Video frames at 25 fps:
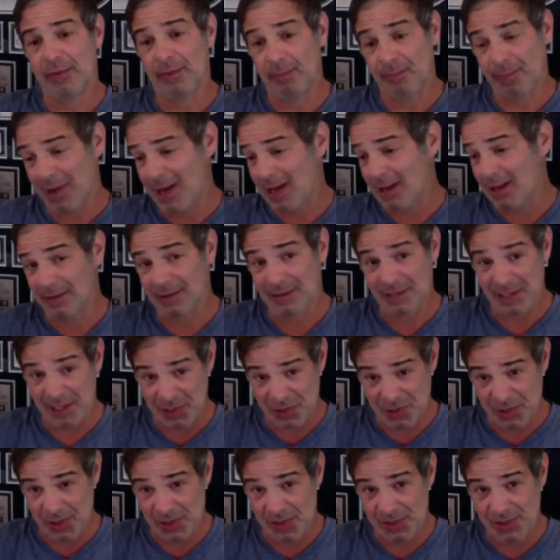
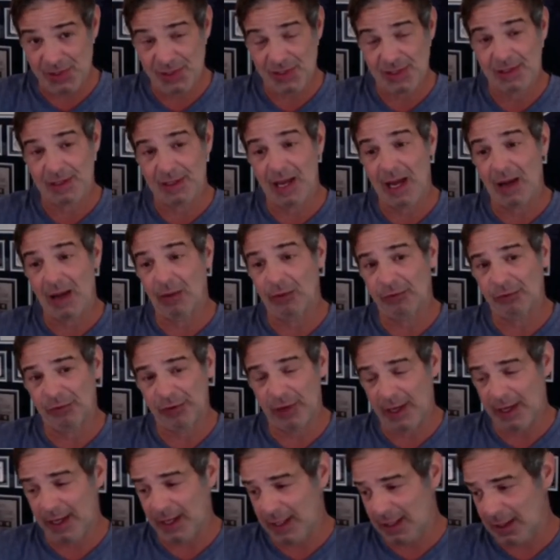politicians now
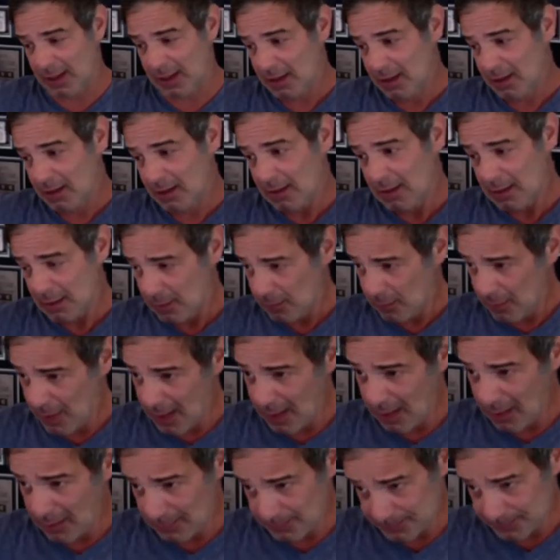saying,
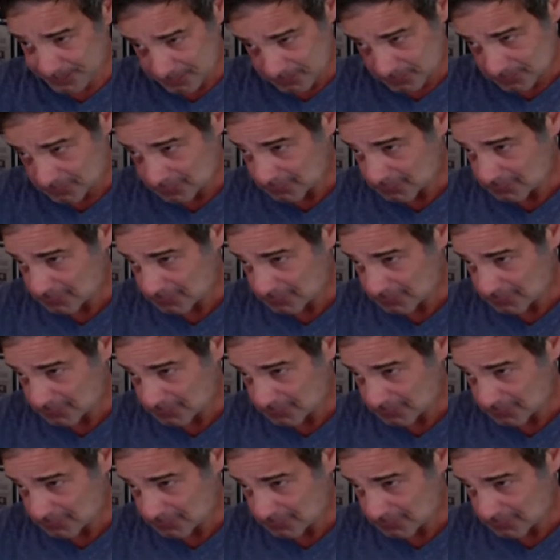well,